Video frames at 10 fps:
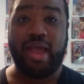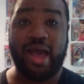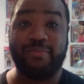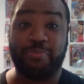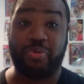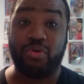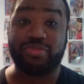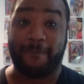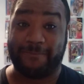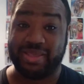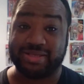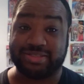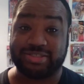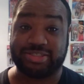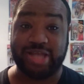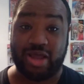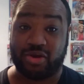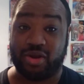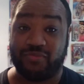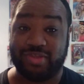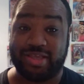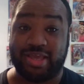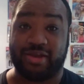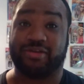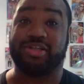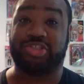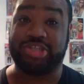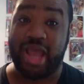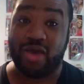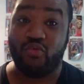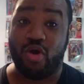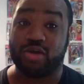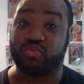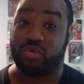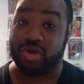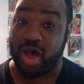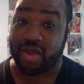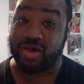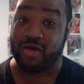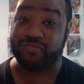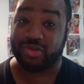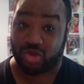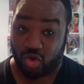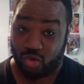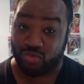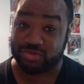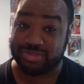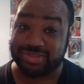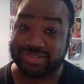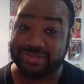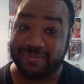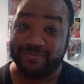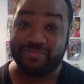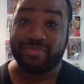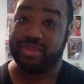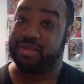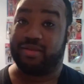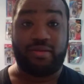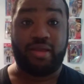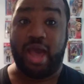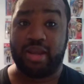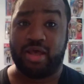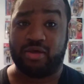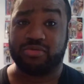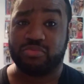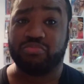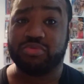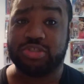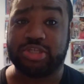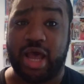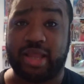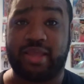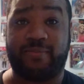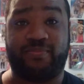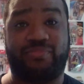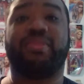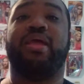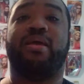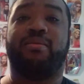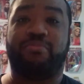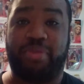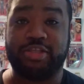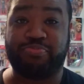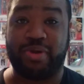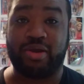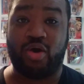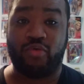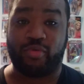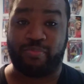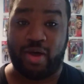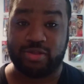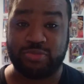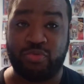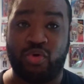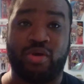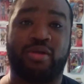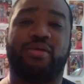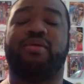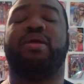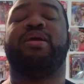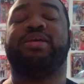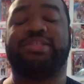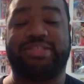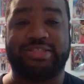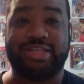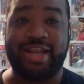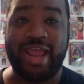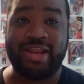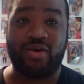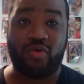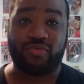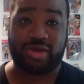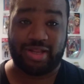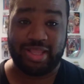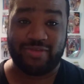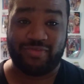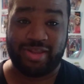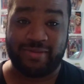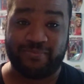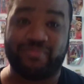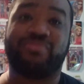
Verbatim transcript: I'm going to pull the biggest shocker of the year. The Jaguars will knock off the Colts. I know. Shocking. Pittsburgh over Baltimore. Cincinnati over Cleveland.